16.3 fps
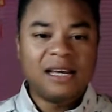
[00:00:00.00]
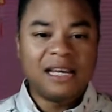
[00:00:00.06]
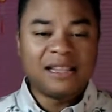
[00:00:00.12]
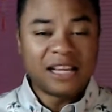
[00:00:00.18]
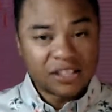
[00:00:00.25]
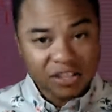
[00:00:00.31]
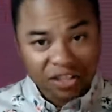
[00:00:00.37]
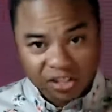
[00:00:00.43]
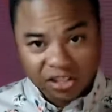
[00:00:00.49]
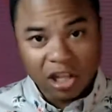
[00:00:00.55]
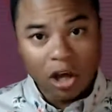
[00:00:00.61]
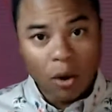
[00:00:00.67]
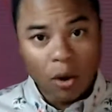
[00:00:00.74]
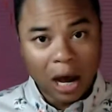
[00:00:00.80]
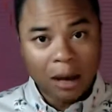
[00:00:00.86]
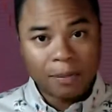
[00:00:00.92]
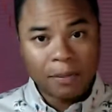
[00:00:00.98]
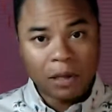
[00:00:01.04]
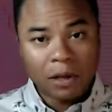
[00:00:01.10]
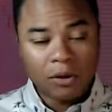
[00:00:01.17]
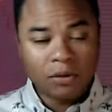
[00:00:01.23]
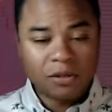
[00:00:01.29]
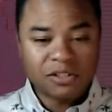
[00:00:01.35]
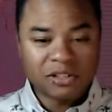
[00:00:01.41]
There's a slow
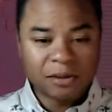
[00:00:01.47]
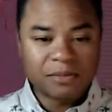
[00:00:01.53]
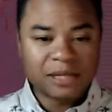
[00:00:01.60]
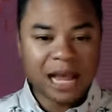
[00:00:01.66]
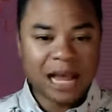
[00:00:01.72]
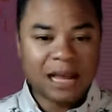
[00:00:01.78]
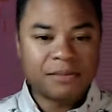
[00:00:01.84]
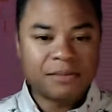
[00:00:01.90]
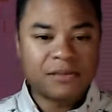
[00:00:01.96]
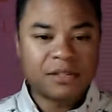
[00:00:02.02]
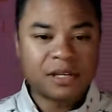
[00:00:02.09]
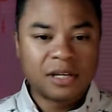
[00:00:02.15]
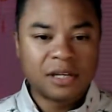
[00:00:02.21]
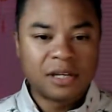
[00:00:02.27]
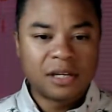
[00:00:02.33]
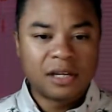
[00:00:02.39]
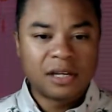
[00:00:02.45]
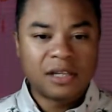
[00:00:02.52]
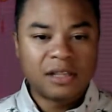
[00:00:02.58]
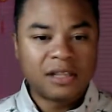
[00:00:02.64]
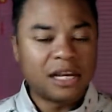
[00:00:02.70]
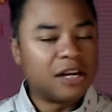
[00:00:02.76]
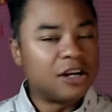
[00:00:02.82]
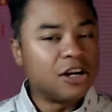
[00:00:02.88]
upload sometimes.
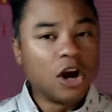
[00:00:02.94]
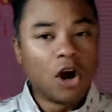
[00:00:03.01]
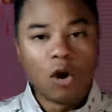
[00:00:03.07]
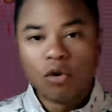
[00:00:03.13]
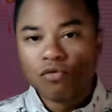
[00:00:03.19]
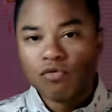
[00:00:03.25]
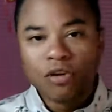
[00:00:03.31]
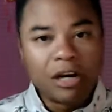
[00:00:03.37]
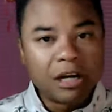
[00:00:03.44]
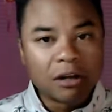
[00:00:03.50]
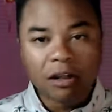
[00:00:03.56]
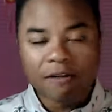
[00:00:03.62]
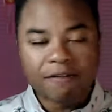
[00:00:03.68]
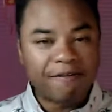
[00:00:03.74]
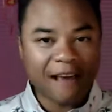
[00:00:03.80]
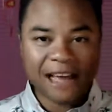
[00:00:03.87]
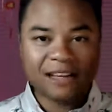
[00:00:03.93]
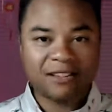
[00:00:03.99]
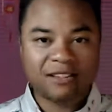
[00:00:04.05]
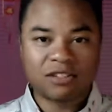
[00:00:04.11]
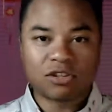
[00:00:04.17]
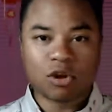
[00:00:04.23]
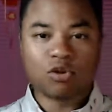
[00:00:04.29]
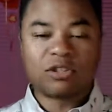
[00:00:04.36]
There are no real
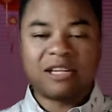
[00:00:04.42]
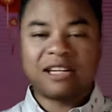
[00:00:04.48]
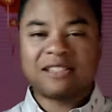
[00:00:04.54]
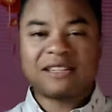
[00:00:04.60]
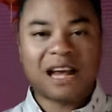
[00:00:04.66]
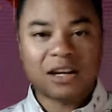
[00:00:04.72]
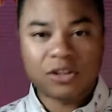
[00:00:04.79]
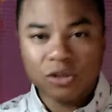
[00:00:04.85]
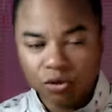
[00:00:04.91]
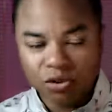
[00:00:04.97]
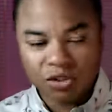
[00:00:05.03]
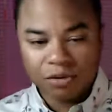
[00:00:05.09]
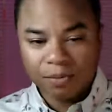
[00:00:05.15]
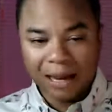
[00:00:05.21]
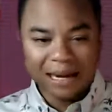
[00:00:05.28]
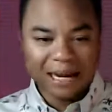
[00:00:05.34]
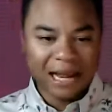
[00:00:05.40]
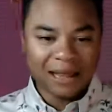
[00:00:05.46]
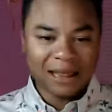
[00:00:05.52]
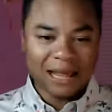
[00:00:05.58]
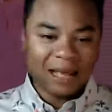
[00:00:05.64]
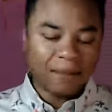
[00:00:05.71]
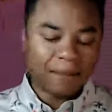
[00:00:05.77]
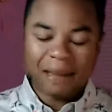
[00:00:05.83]
effects, so TikTok users might not
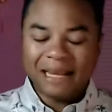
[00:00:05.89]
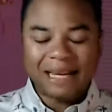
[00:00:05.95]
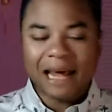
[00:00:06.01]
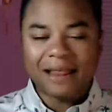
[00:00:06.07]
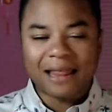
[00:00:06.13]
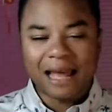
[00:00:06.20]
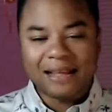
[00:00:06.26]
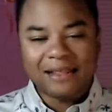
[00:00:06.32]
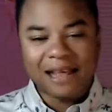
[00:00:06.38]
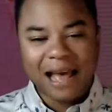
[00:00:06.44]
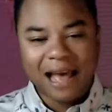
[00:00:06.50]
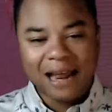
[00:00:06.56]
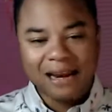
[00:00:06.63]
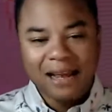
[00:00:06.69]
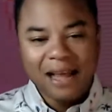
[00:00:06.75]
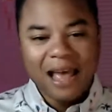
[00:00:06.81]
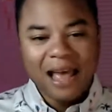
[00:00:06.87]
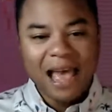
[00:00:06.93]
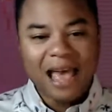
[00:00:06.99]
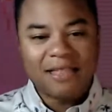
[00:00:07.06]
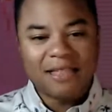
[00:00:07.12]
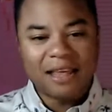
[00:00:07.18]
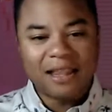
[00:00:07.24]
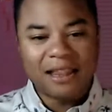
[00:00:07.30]
like that.
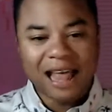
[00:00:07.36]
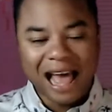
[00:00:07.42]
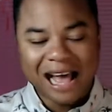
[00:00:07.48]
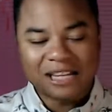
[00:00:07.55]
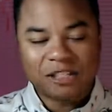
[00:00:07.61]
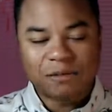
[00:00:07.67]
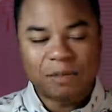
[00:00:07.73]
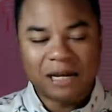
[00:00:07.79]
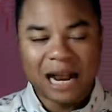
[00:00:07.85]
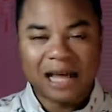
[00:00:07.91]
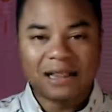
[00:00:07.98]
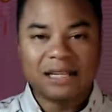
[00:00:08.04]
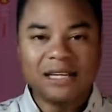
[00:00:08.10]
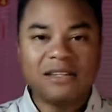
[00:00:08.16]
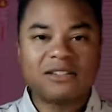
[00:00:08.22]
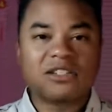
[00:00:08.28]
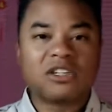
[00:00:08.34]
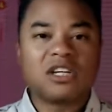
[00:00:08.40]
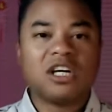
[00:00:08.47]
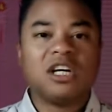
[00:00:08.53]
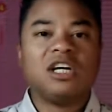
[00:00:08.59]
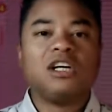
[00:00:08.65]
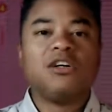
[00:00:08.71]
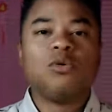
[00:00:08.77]
And then last but not least,
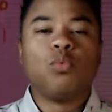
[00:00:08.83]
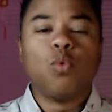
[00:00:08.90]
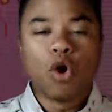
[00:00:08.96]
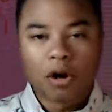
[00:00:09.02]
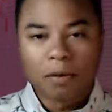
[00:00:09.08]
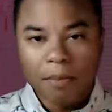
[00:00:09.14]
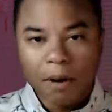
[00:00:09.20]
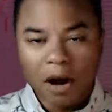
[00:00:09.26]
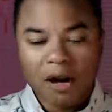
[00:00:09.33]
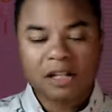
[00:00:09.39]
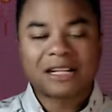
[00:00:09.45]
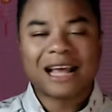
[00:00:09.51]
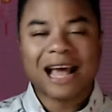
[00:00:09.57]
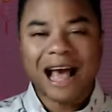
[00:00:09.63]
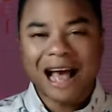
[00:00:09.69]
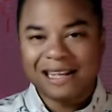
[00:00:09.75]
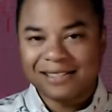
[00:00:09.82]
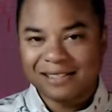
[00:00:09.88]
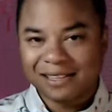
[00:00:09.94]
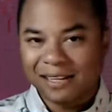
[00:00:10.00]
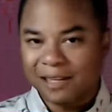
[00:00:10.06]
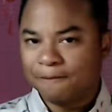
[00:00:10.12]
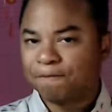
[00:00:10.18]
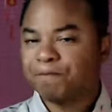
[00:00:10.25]
watermark
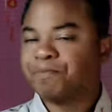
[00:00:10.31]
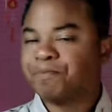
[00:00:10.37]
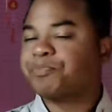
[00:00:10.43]
content